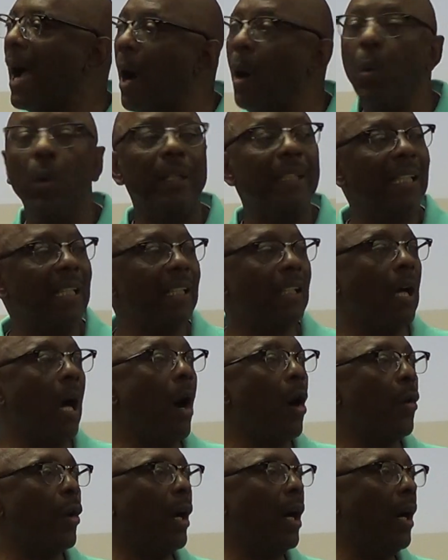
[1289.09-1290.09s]
I would get
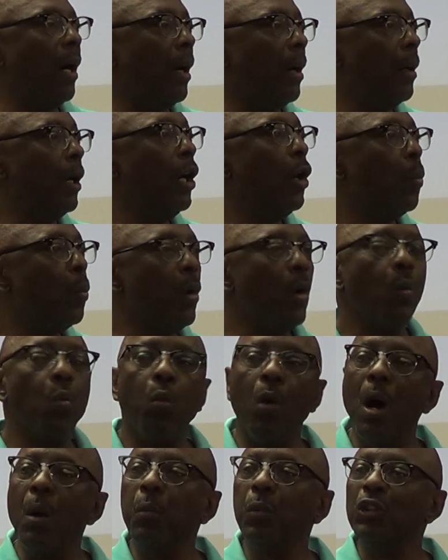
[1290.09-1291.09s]
caught up with
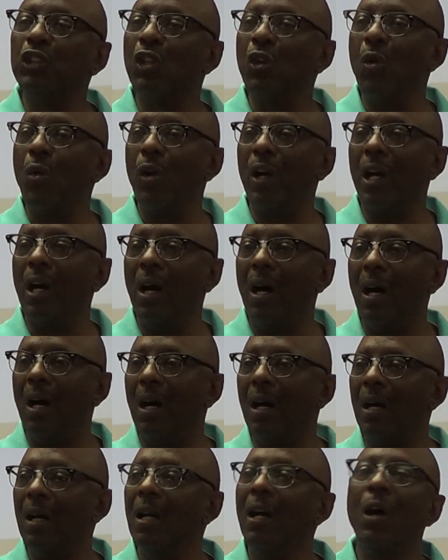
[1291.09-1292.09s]
what was going
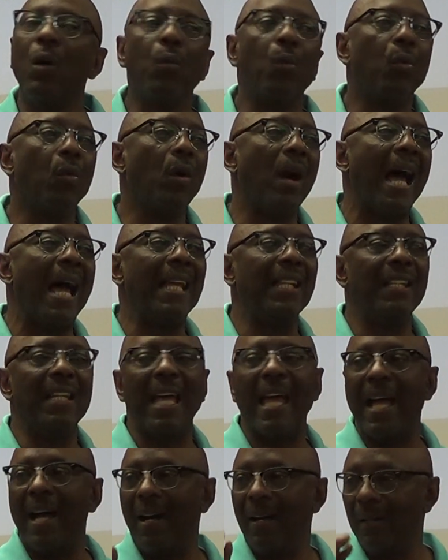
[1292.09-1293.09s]
on right
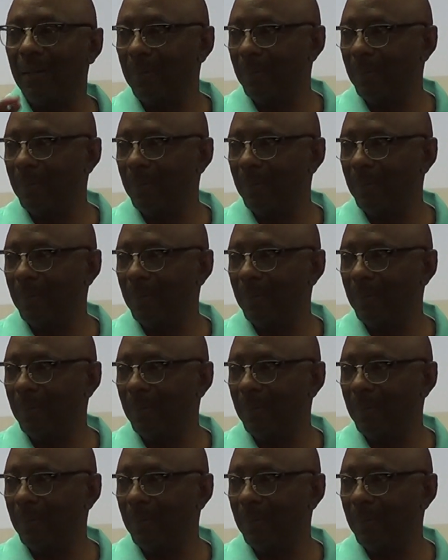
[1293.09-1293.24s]
now,